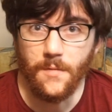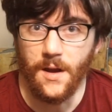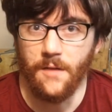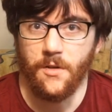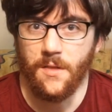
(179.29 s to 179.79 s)

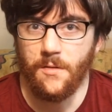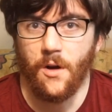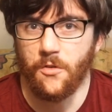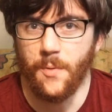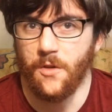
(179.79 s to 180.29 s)
and
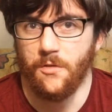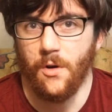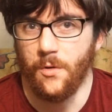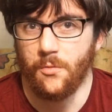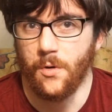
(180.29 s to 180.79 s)
all smells are
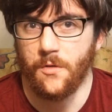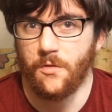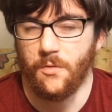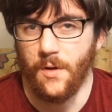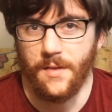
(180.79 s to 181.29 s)
always
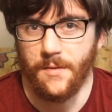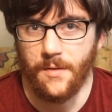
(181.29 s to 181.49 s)
worse than